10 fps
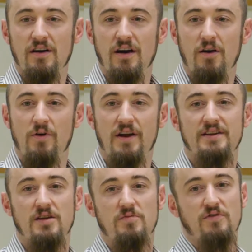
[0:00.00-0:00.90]
what I
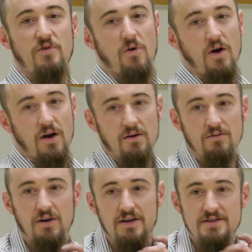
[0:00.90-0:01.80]
did before
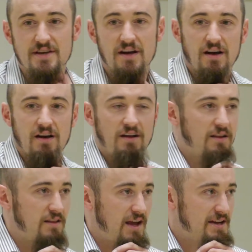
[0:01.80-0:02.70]
was
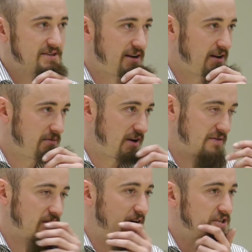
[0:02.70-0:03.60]
last time I
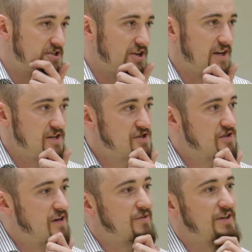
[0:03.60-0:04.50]
forgot to
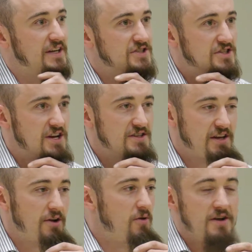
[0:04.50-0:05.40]
actually change this. I
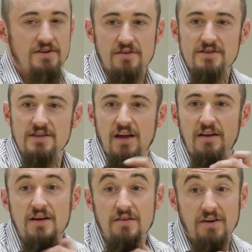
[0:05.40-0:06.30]
don't want to do this again.
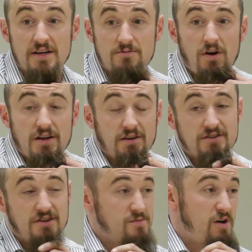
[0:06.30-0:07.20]
If you guys want, you can
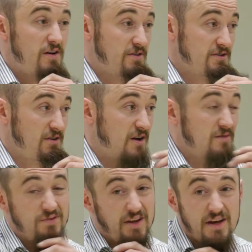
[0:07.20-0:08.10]
turn your monitors on and
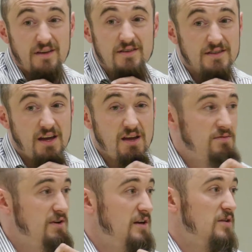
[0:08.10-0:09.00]
play this game,
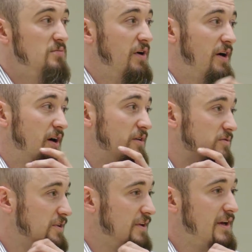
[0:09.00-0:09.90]
but I don't
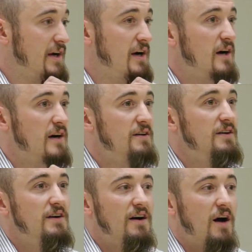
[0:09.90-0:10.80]
really. I'm
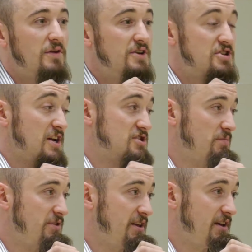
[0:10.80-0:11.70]
going to change
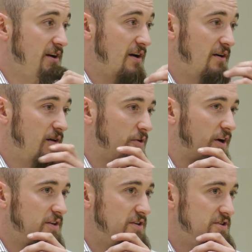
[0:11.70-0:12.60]
up the. We're not
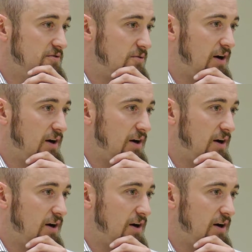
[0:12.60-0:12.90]
going to do